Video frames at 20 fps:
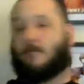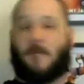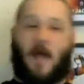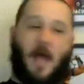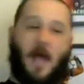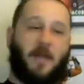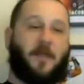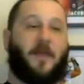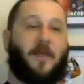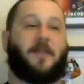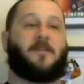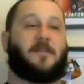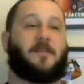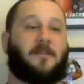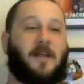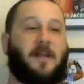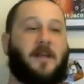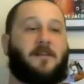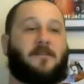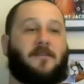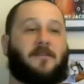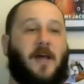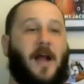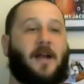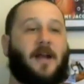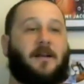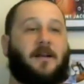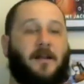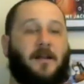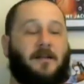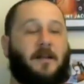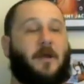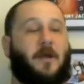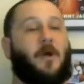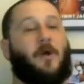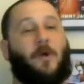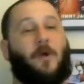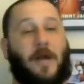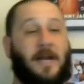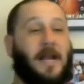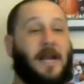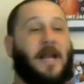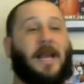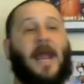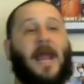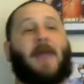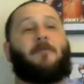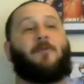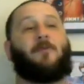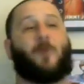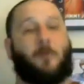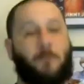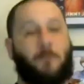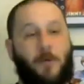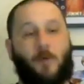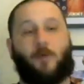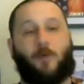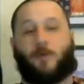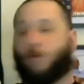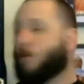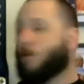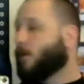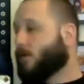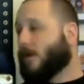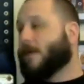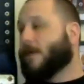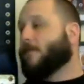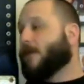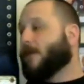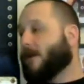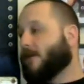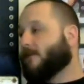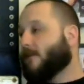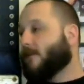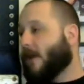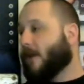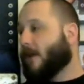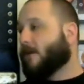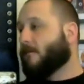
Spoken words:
I think that they decided that, and they came to a mutual agreement. It said